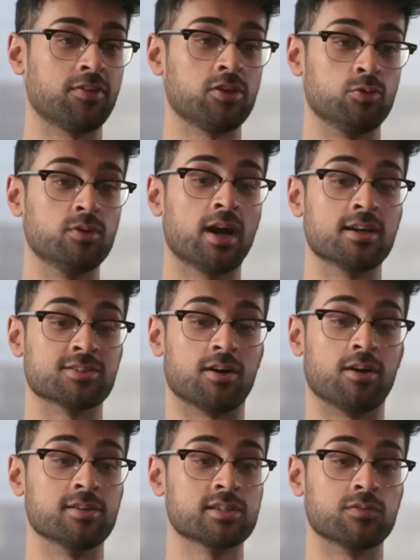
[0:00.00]
think you guys,
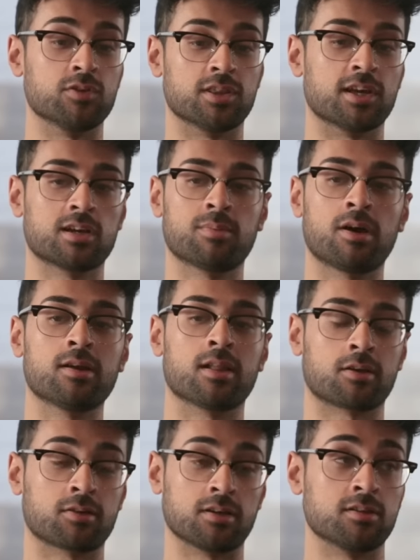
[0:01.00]
honestly, if you think about it,
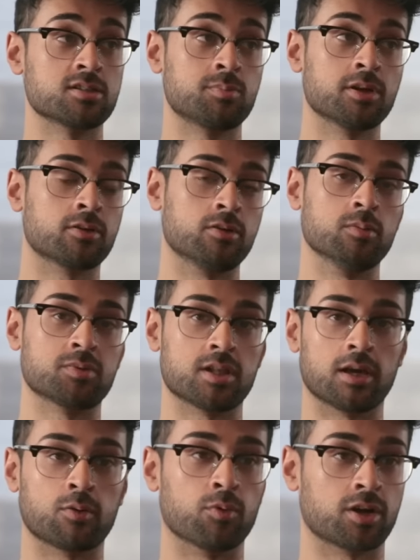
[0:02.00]
like, okay, there's been groups
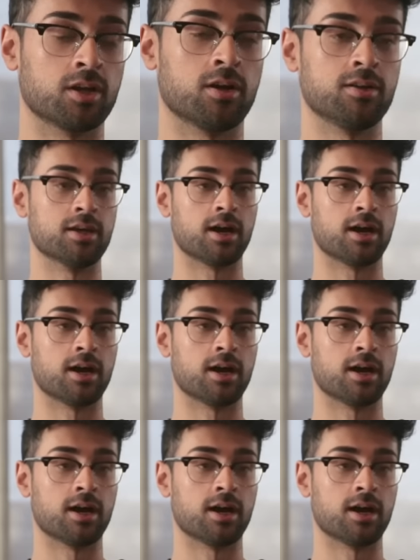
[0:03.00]
like working on